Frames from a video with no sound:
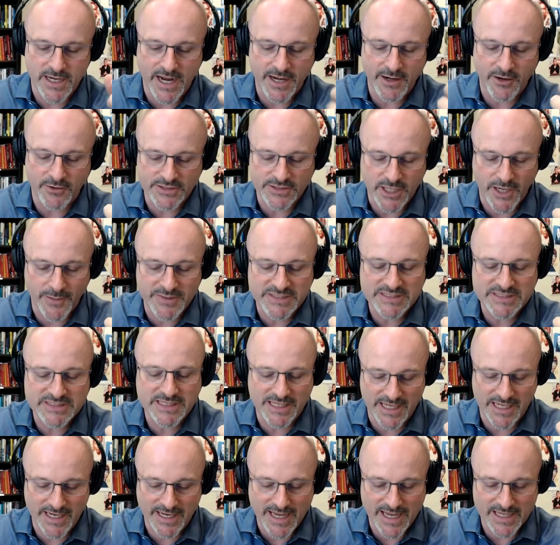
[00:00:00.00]
I know Thomas
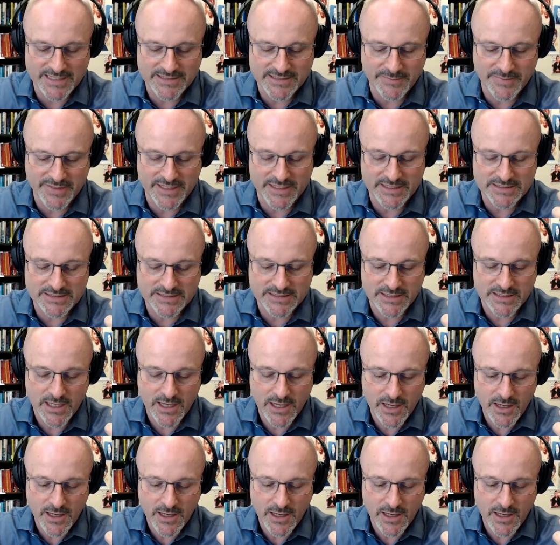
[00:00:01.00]
King has a piece